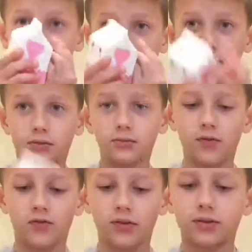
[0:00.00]
Oh,
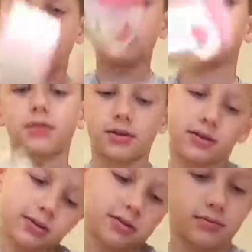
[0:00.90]
that's my first time
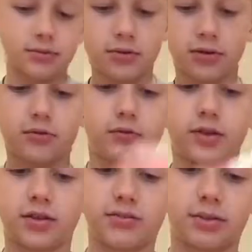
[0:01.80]
smelling it. It doesn't
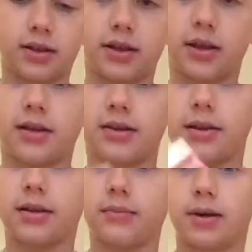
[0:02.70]
really smell like
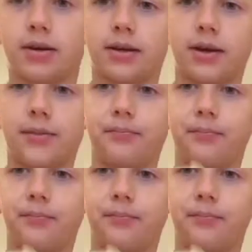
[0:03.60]
anything, but yeah.